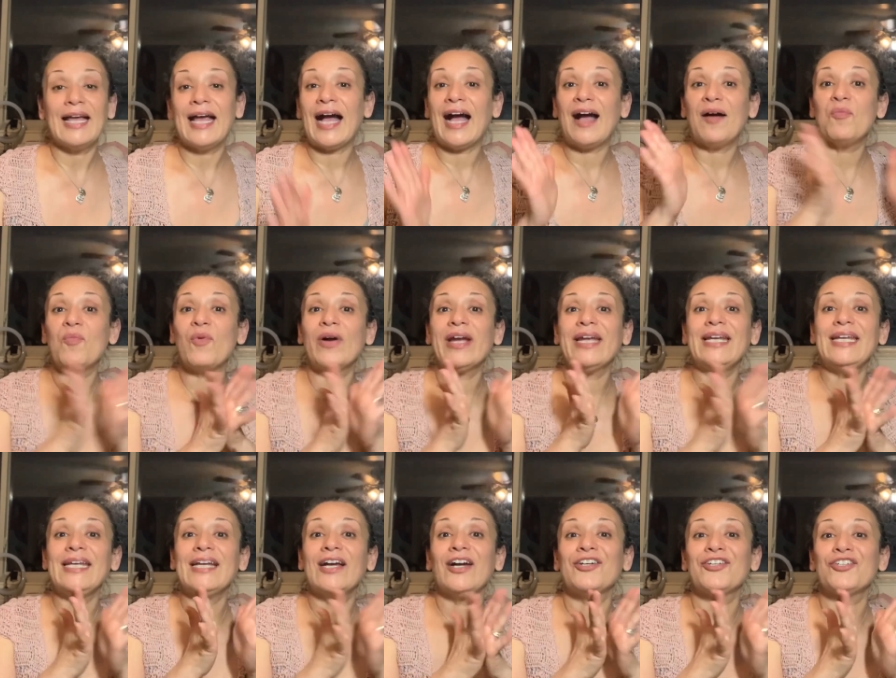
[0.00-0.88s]
I'm
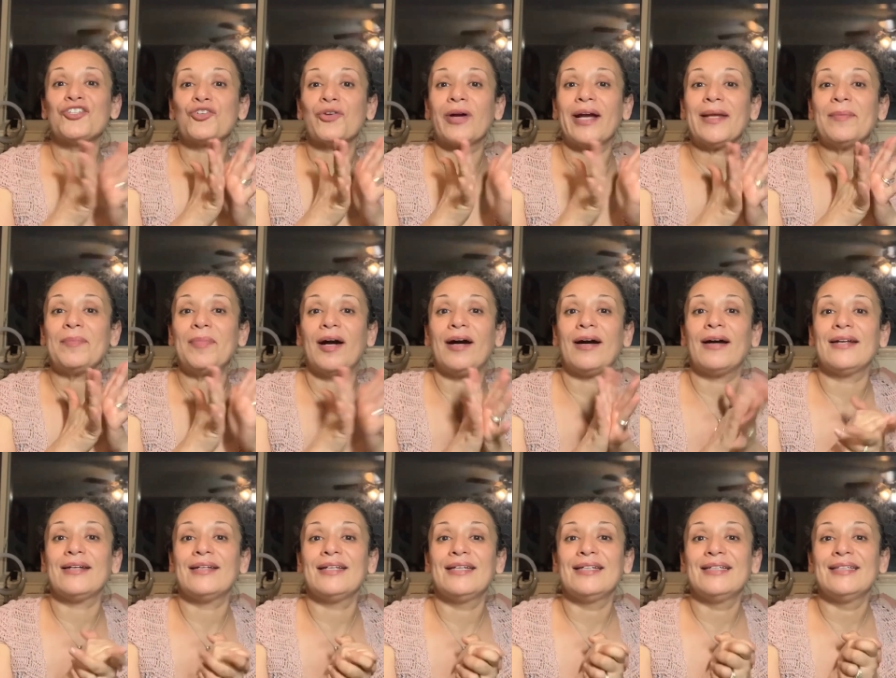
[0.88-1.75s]
waiting on a
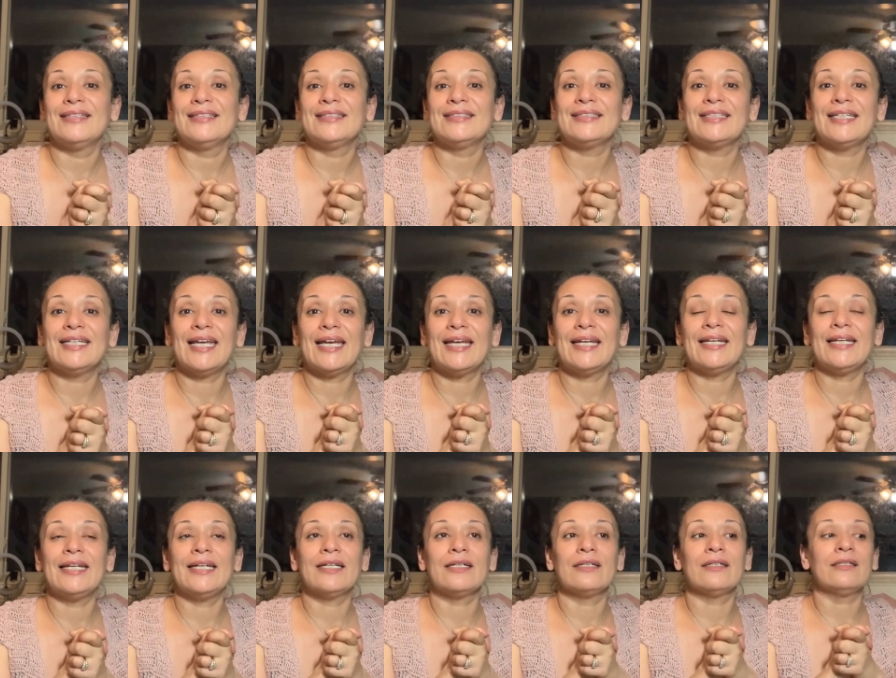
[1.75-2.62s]
tripod to get
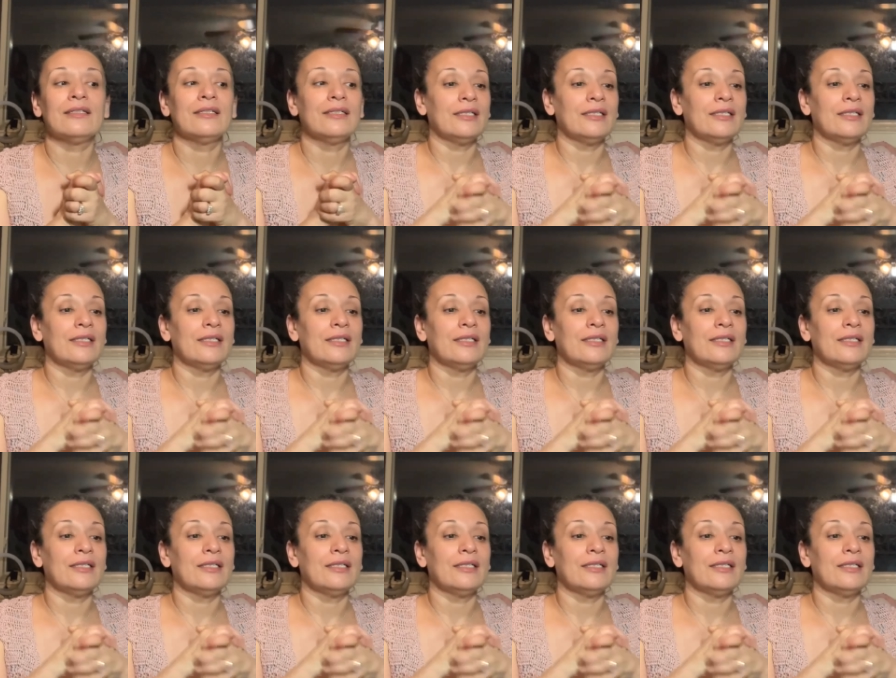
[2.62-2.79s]
here.